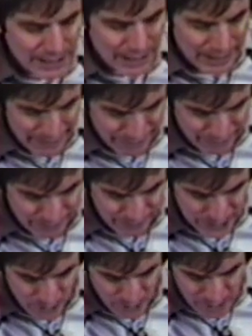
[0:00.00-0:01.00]
11,
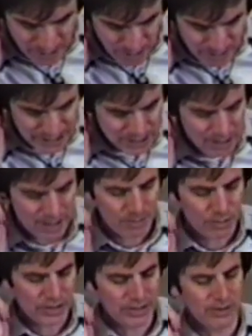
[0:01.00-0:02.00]
there will come a time
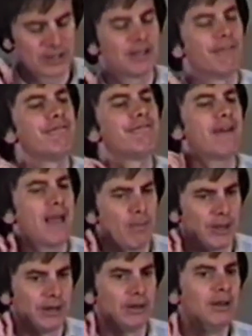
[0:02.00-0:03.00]
when there is a
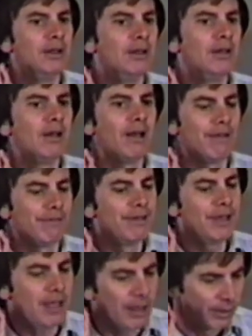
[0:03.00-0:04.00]
famine of
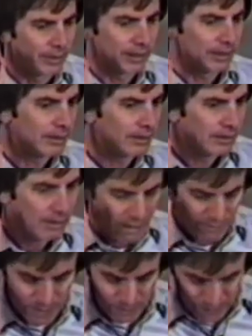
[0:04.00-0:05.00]
hearing
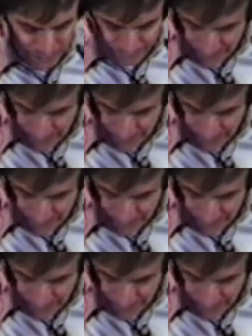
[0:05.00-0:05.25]
of the Word of